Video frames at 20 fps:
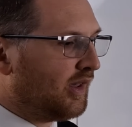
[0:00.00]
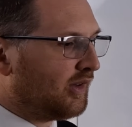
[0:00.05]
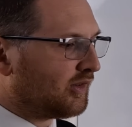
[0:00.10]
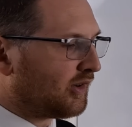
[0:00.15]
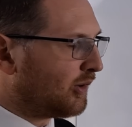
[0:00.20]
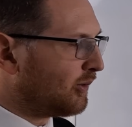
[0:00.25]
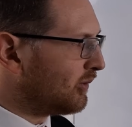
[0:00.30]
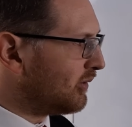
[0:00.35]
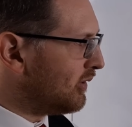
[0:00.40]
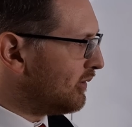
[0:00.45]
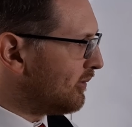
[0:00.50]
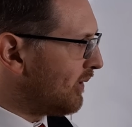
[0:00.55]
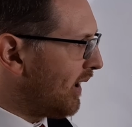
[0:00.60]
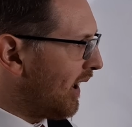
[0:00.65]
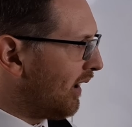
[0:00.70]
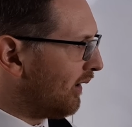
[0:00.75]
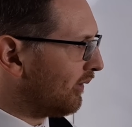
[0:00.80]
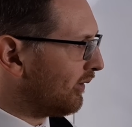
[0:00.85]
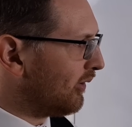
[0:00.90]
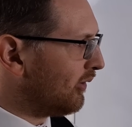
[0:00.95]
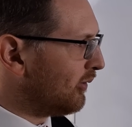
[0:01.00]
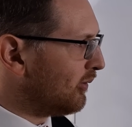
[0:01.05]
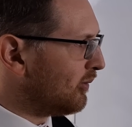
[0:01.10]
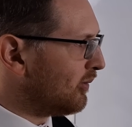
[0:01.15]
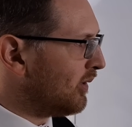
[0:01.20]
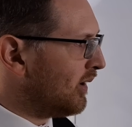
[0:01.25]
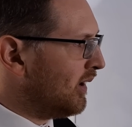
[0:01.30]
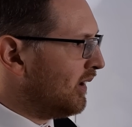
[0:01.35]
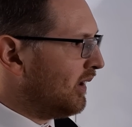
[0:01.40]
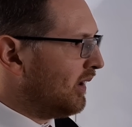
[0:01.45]
So you have
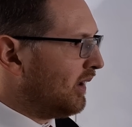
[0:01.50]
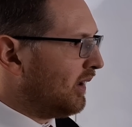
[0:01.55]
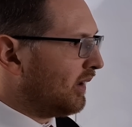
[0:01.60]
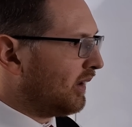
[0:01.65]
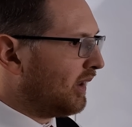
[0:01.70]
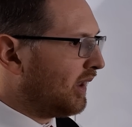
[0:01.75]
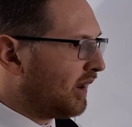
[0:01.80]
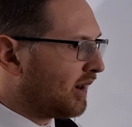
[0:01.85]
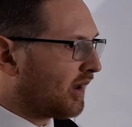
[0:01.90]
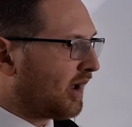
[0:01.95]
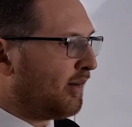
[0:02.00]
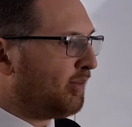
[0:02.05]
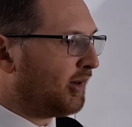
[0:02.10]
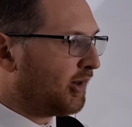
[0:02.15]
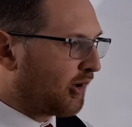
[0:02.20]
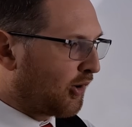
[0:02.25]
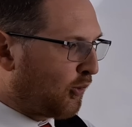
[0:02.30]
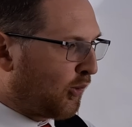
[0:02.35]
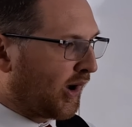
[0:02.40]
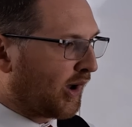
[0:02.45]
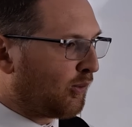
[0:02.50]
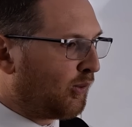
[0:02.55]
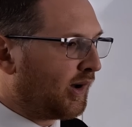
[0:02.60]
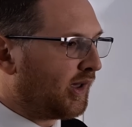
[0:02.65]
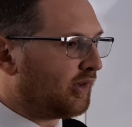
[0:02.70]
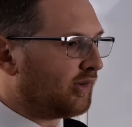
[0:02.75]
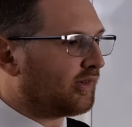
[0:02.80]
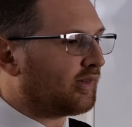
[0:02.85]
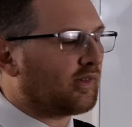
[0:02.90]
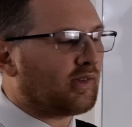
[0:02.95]
to get a couple of quick
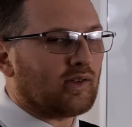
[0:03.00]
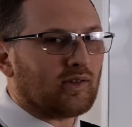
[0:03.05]
wins